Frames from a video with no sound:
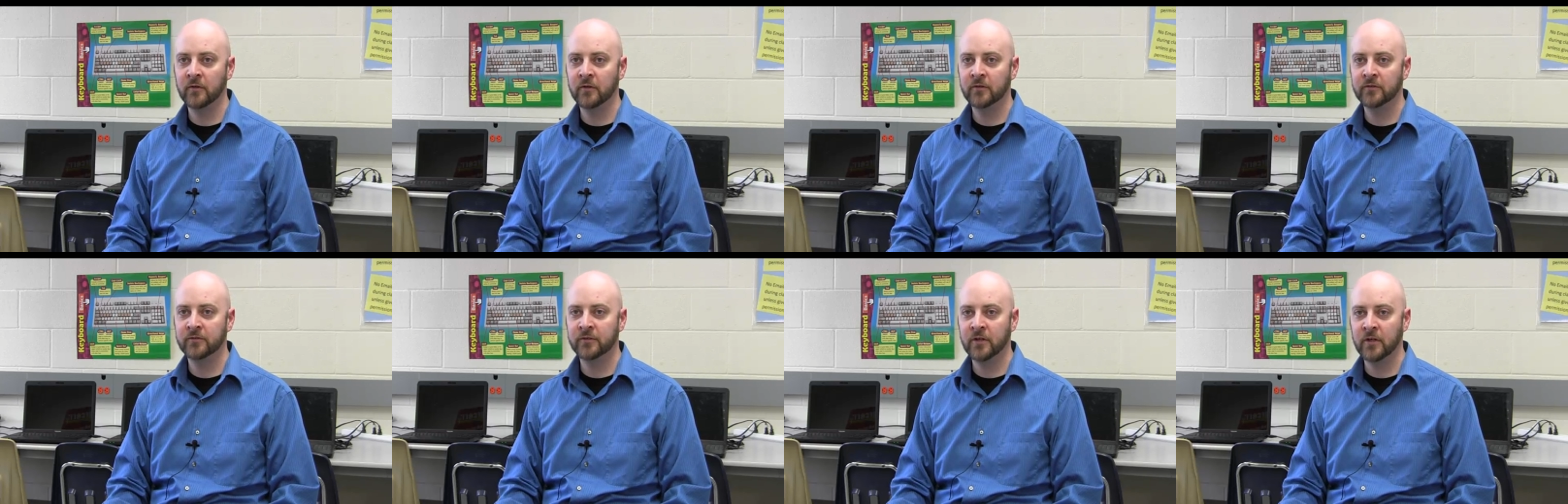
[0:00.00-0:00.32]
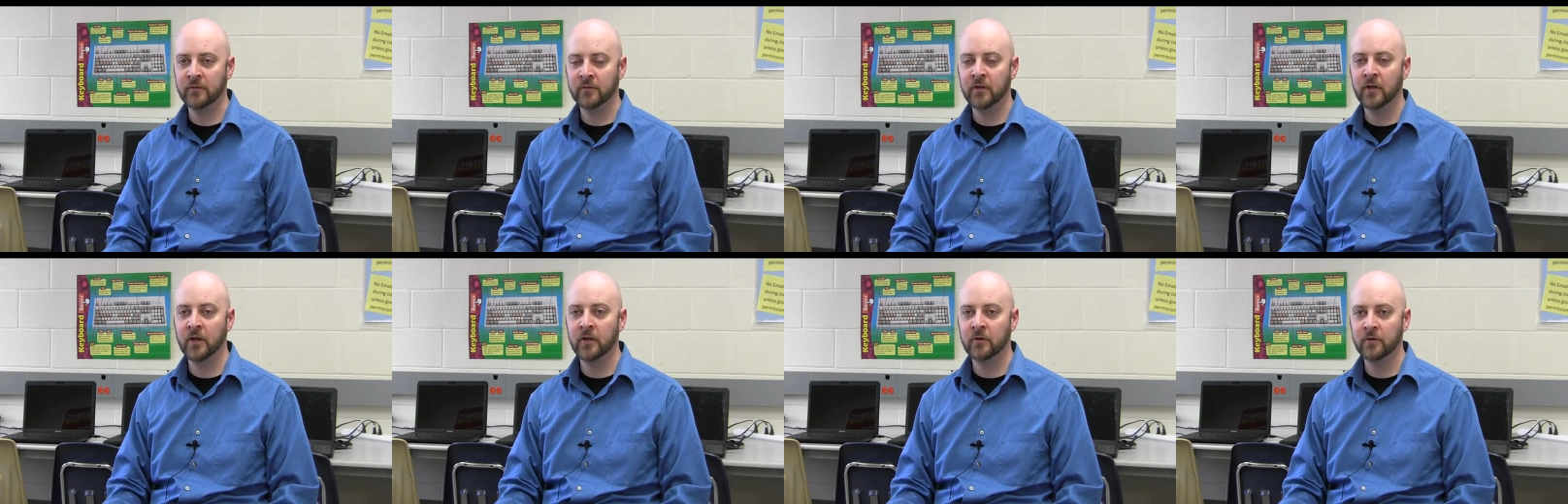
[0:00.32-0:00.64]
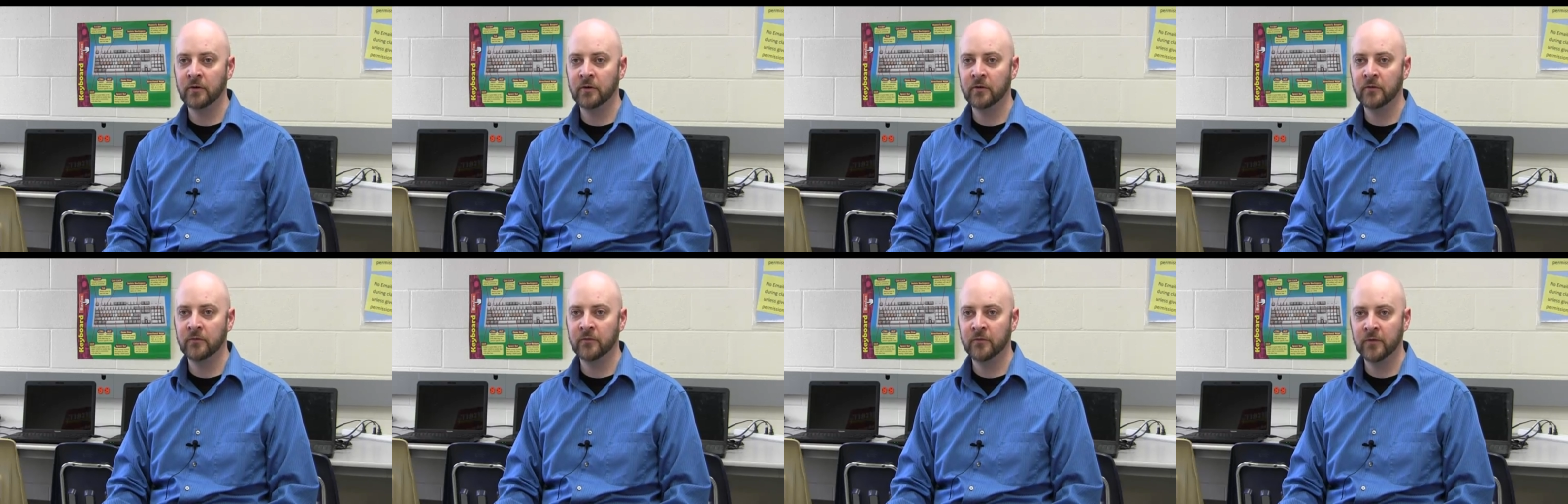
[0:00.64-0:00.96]

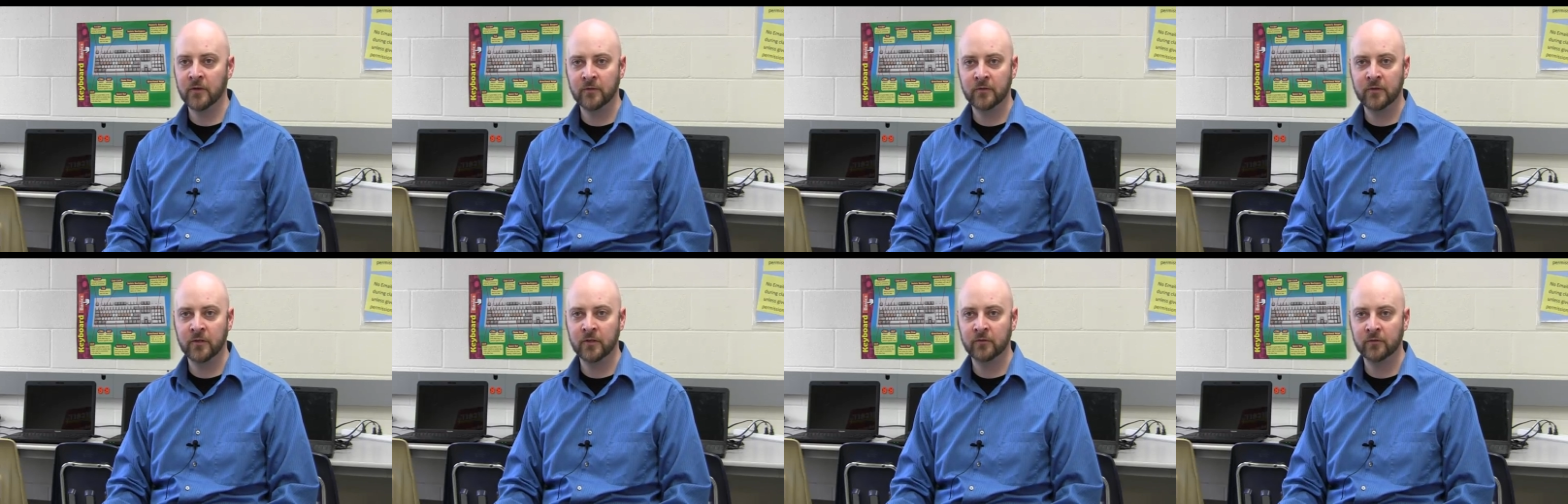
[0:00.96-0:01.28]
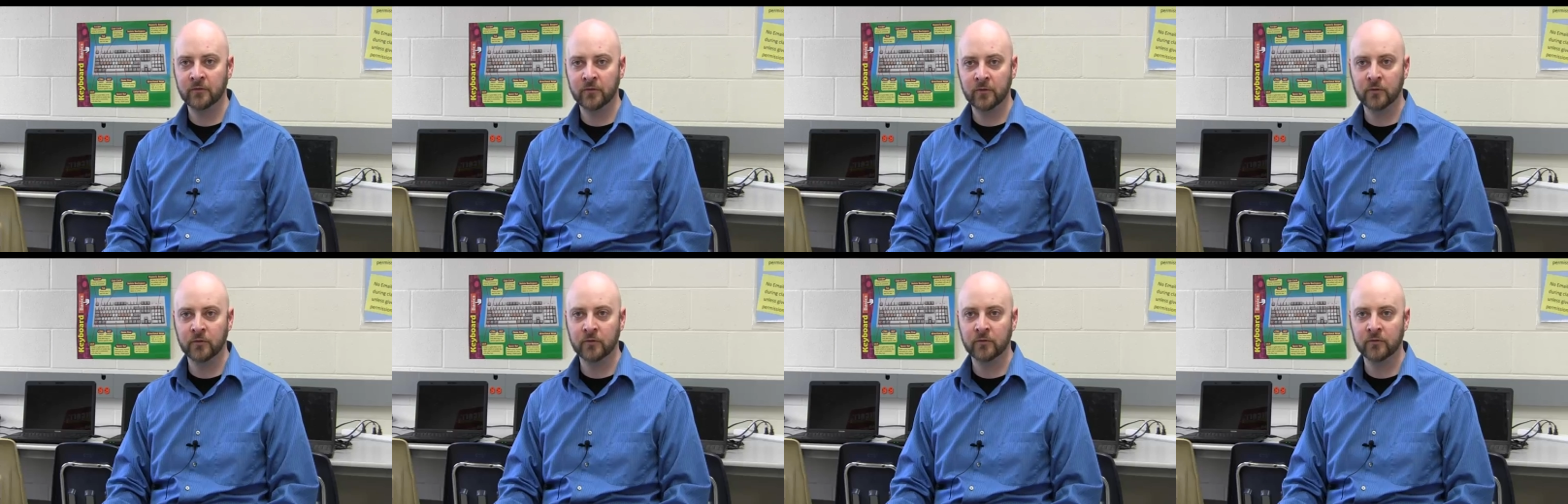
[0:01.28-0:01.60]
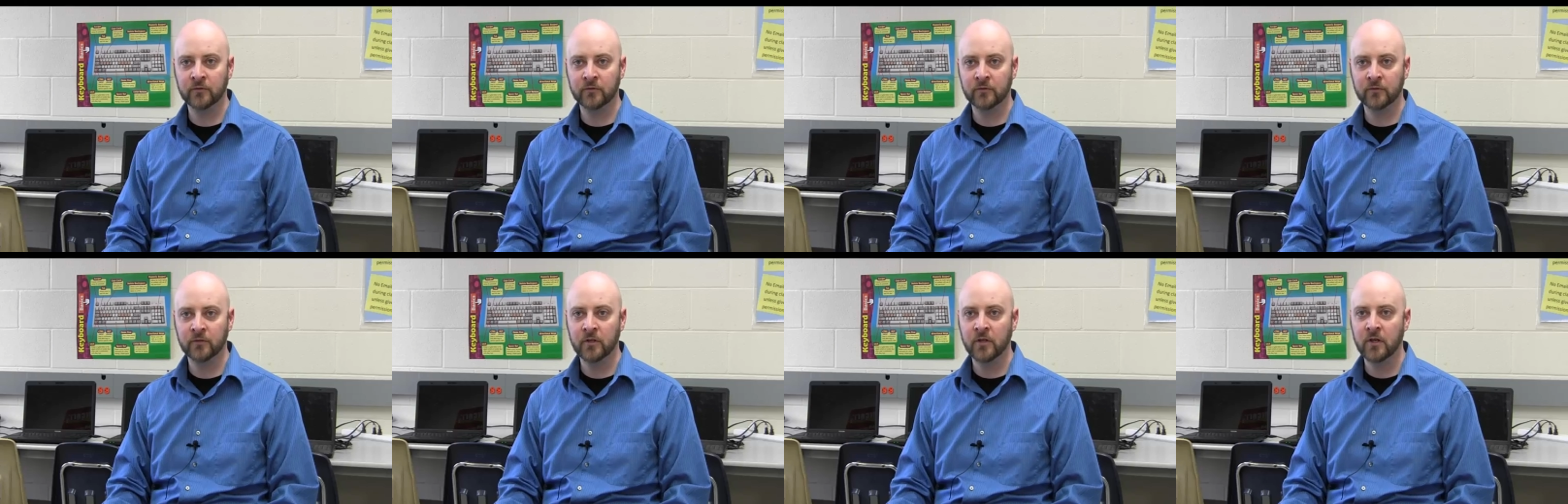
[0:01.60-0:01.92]
750
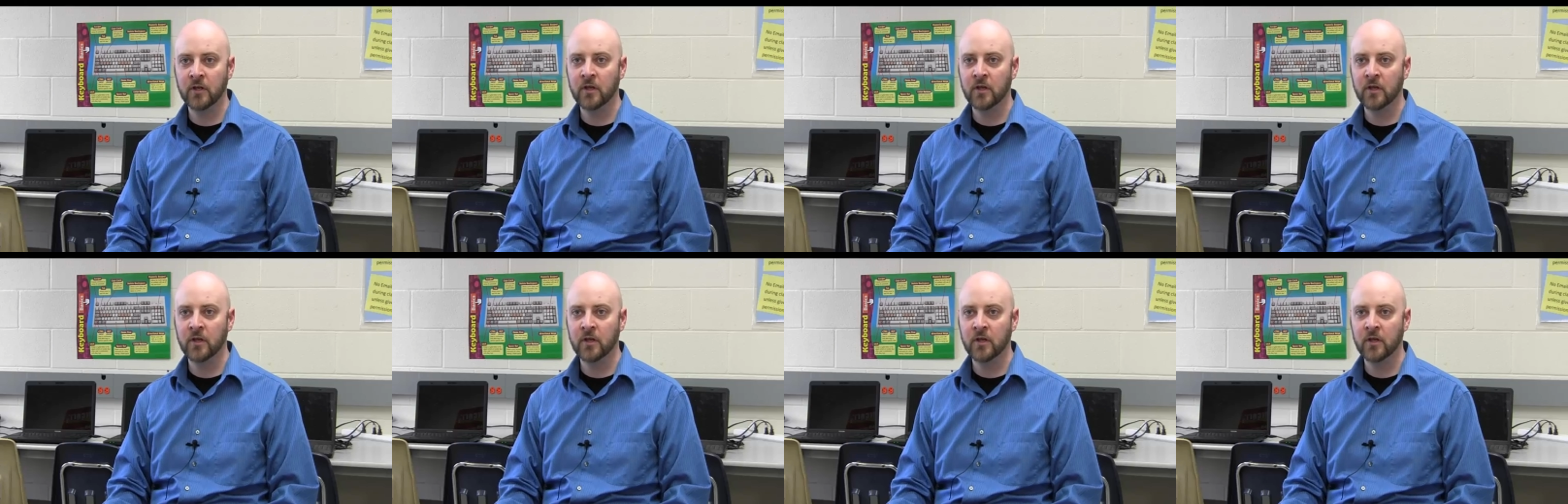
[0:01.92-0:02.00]
students